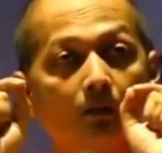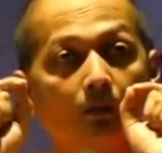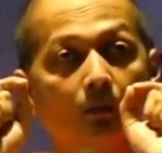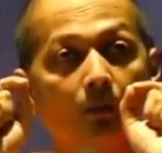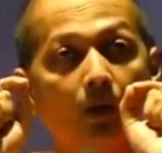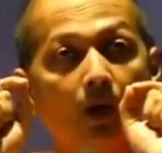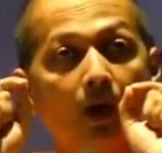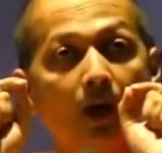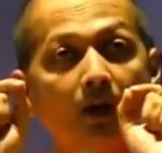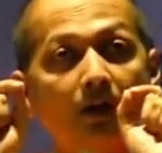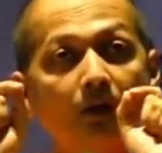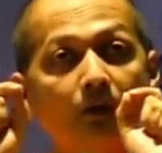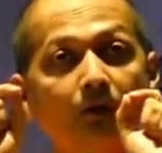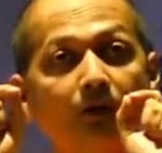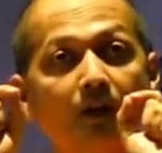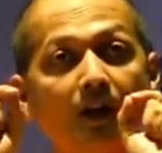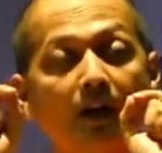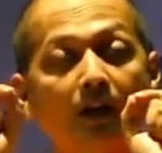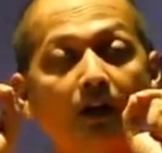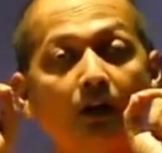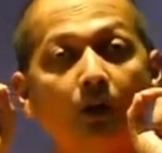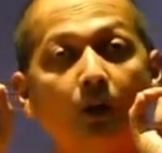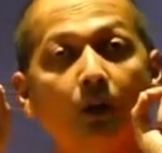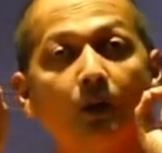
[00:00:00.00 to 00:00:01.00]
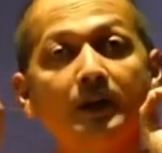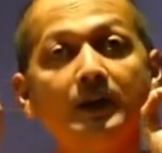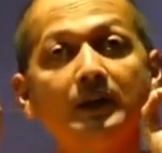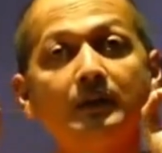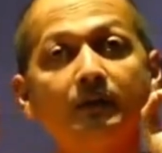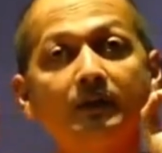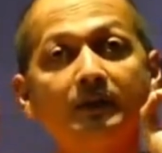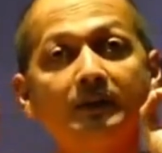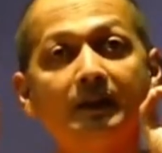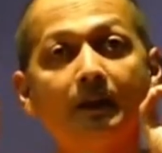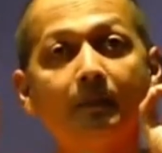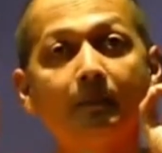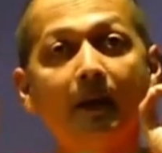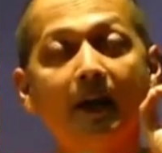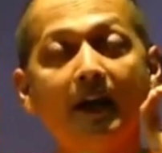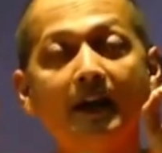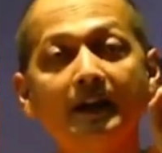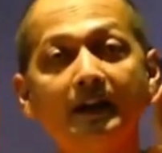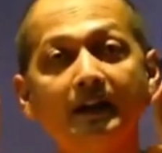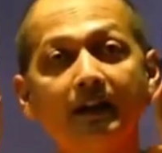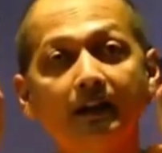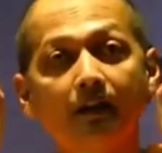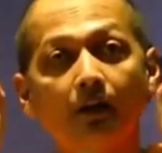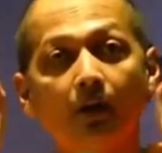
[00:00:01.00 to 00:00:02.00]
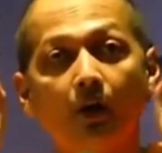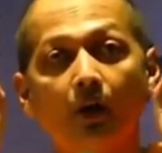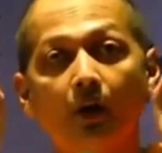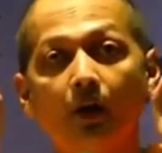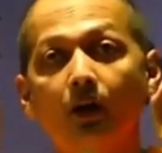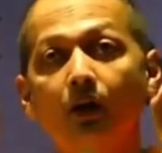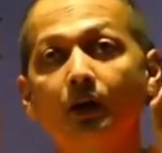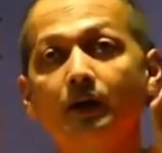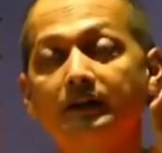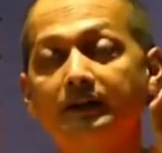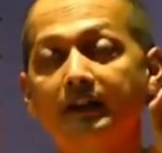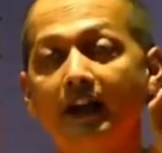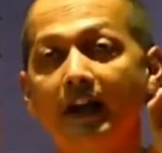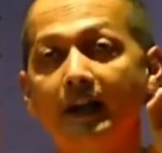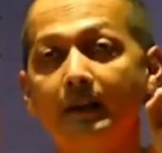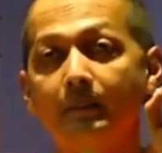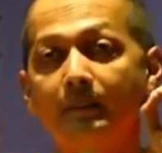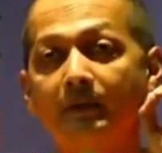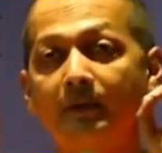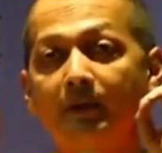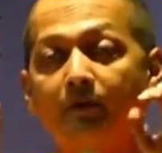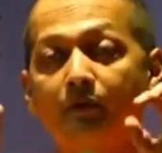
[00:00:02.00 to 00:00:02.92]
what we are doing with the mind at all times,